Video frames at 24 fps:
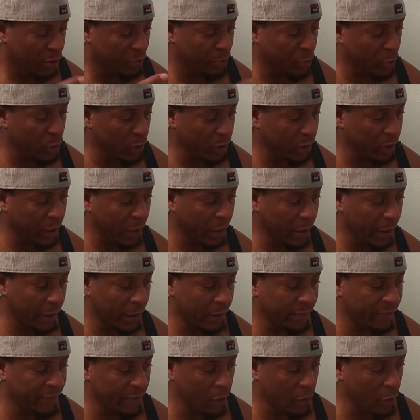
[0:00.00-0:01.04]
sports
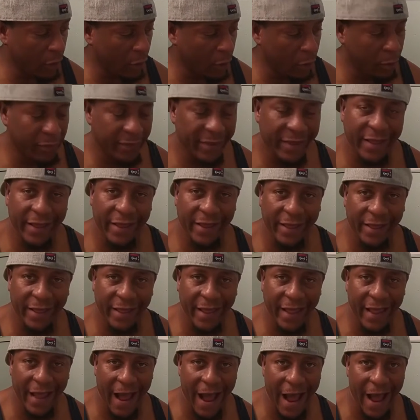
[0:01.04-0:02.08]
headphones, the
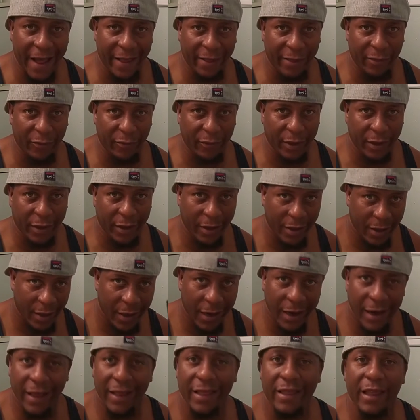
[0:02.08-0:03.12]
C I three.
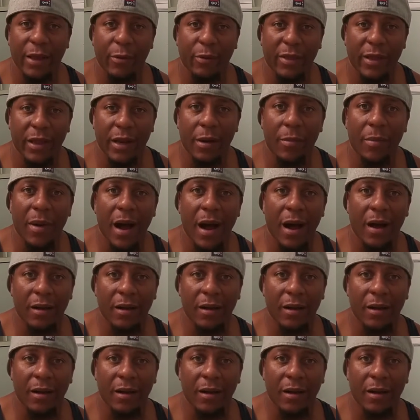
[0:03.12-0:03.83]
Let's see what's in the